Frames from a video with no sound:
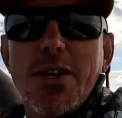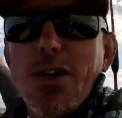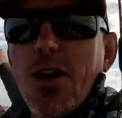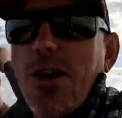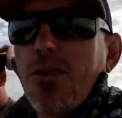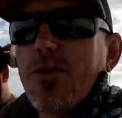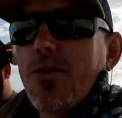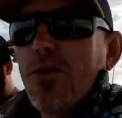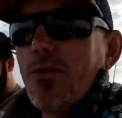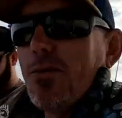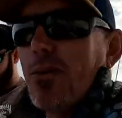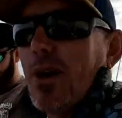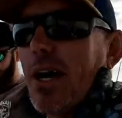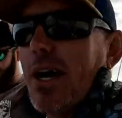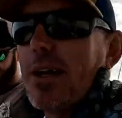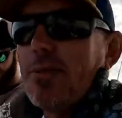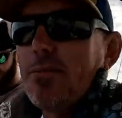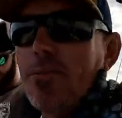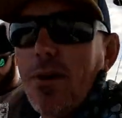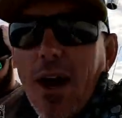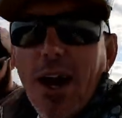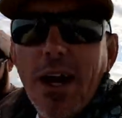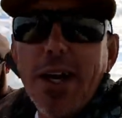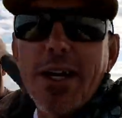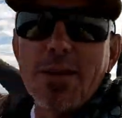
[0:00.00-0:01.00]
a dolphin
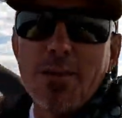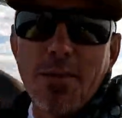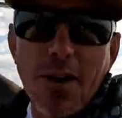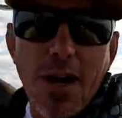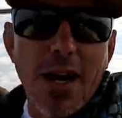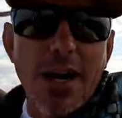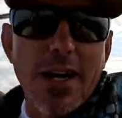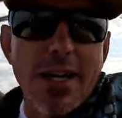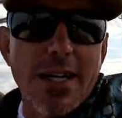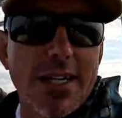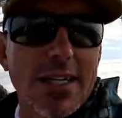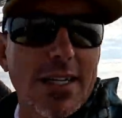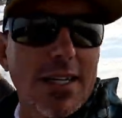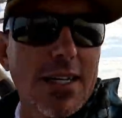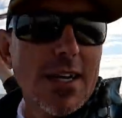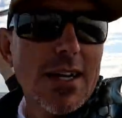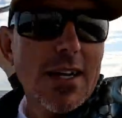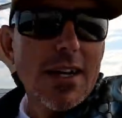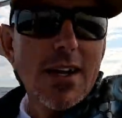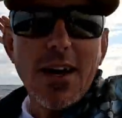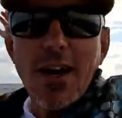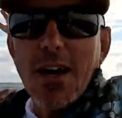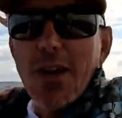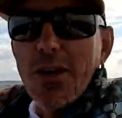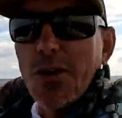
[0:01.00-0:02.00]
bite, mahi-mahi,
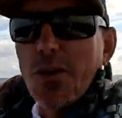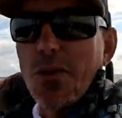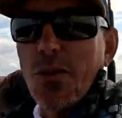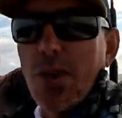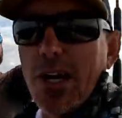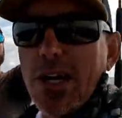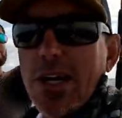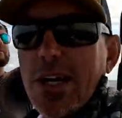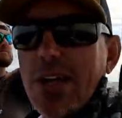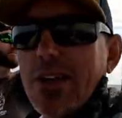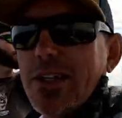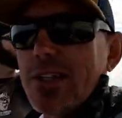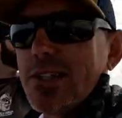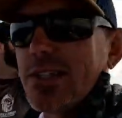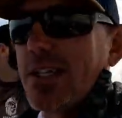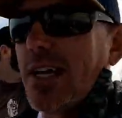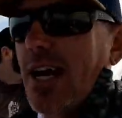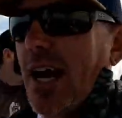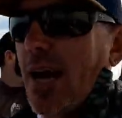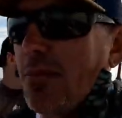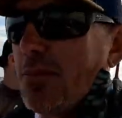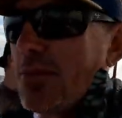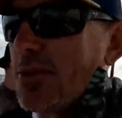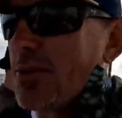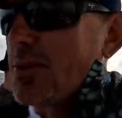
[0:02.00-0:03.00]
on the way to the
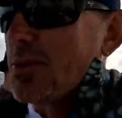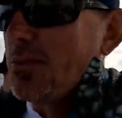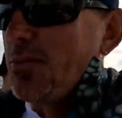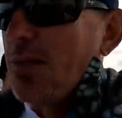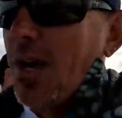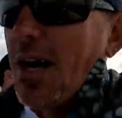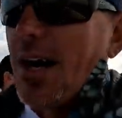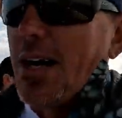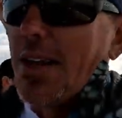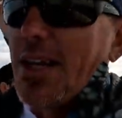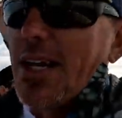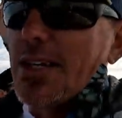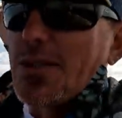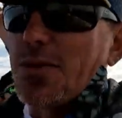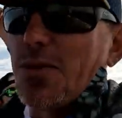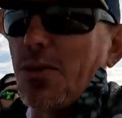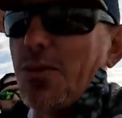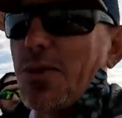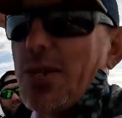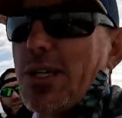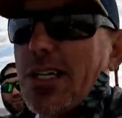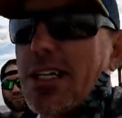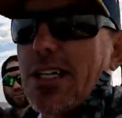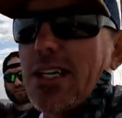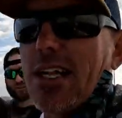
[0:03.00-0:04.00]
snapper spot. That's
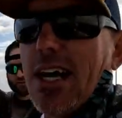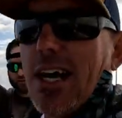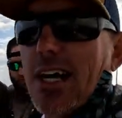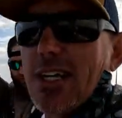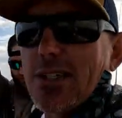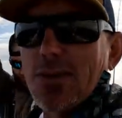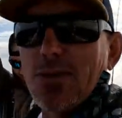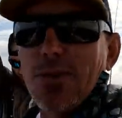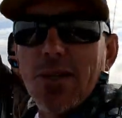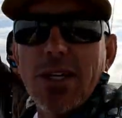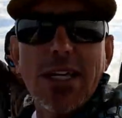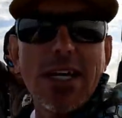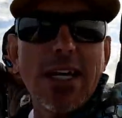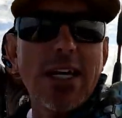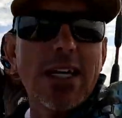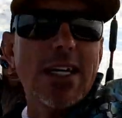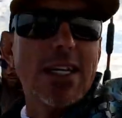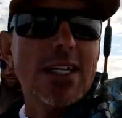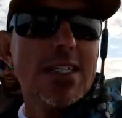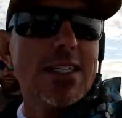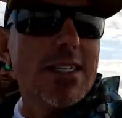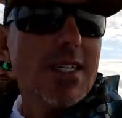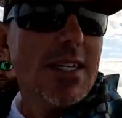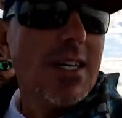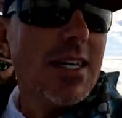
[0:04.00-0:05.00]
what we did last weekend,
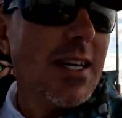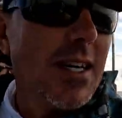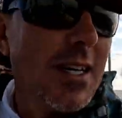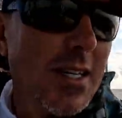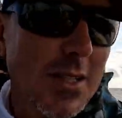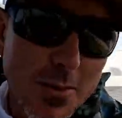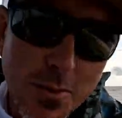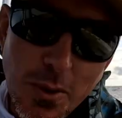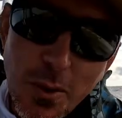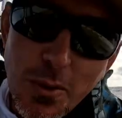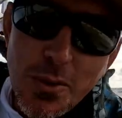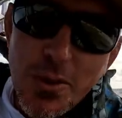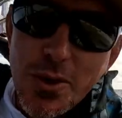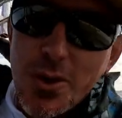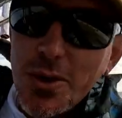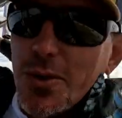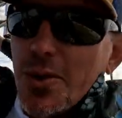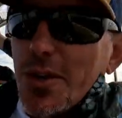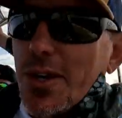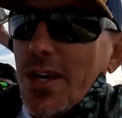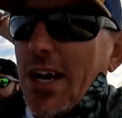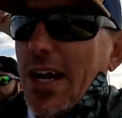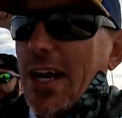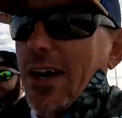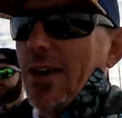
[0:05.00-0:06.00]
and that's what we're
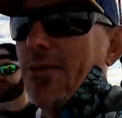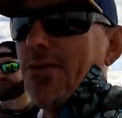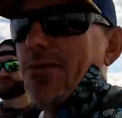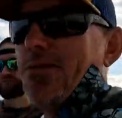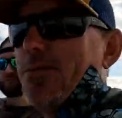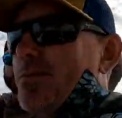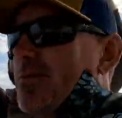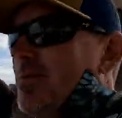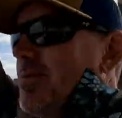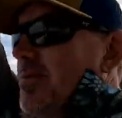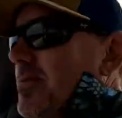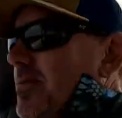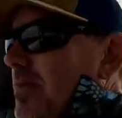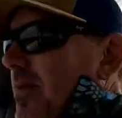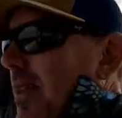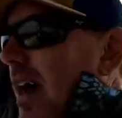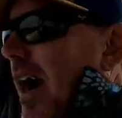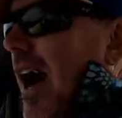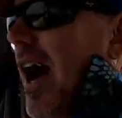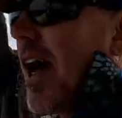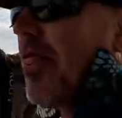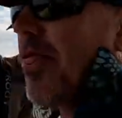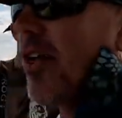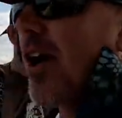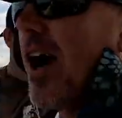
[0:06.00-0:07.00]
doing now.
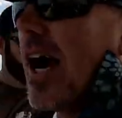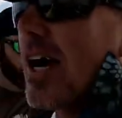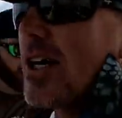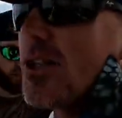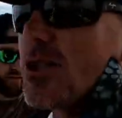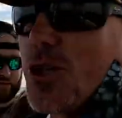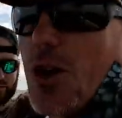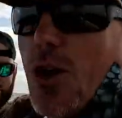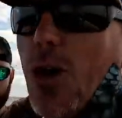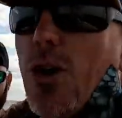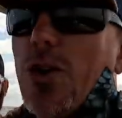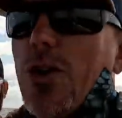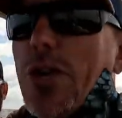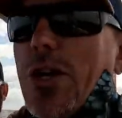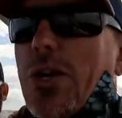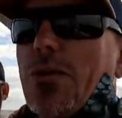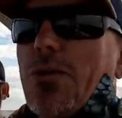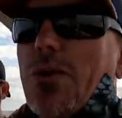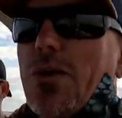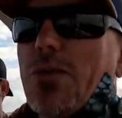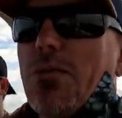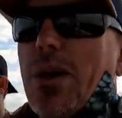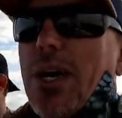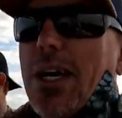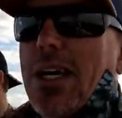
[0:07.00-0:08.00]
I thought trolling
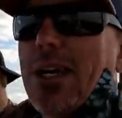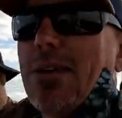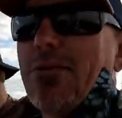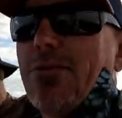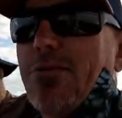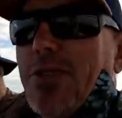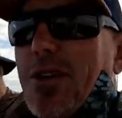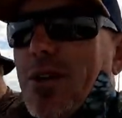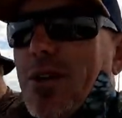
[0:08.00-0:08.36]
would make him